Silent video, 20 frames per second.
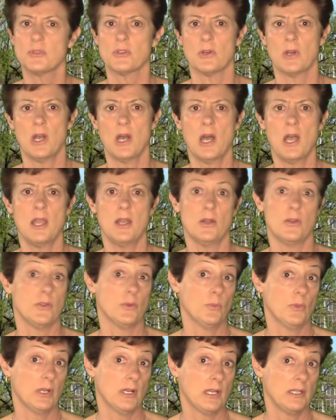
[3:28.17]
are higher
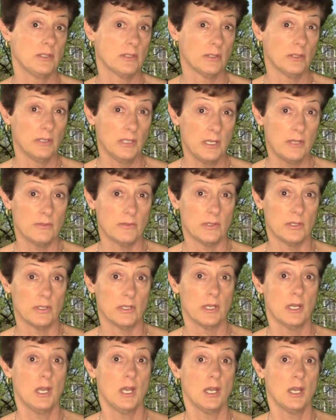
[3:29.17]
than when I delivered